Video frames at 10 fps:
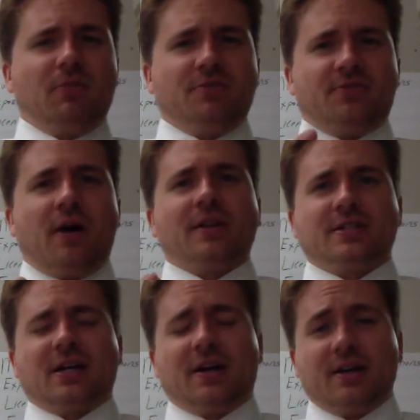
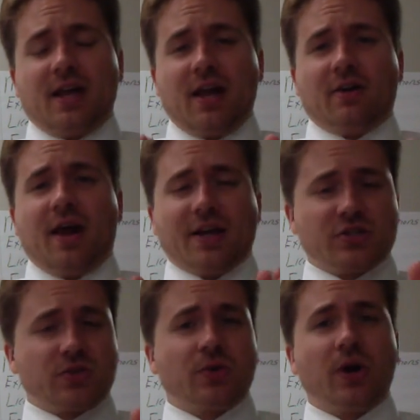voluntary
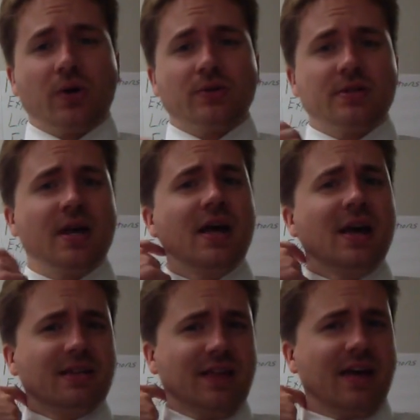international codes,
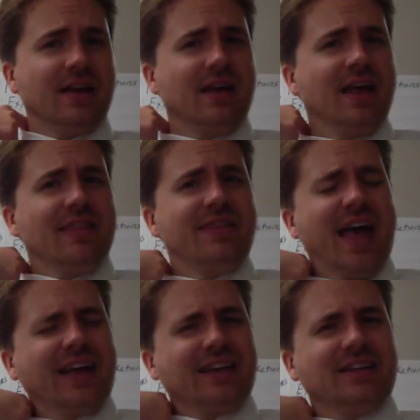then
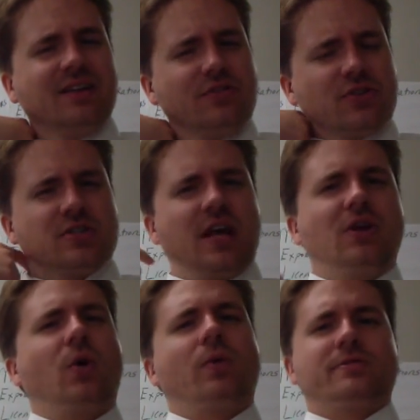that can give your
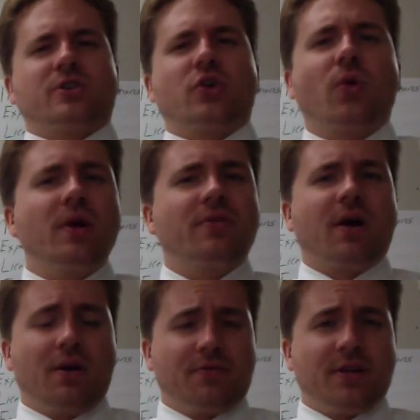stakeholders a degree of
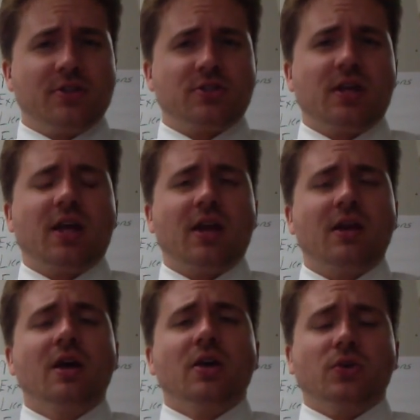confidence
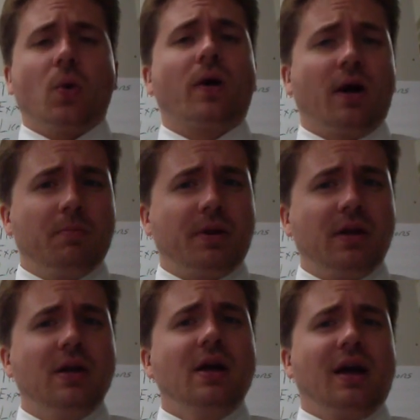in your
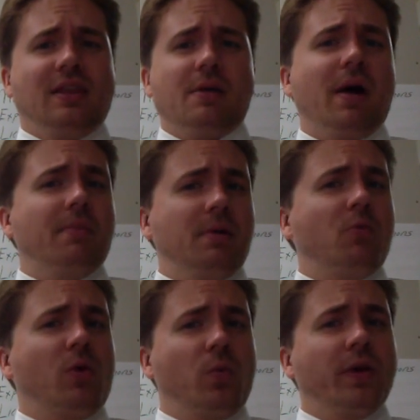company, and they might be
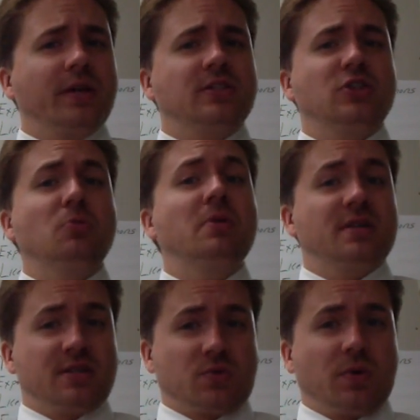more willing to do
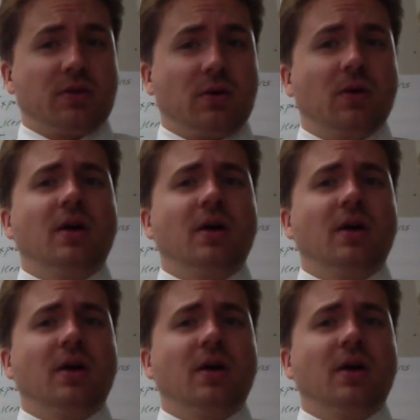business with you.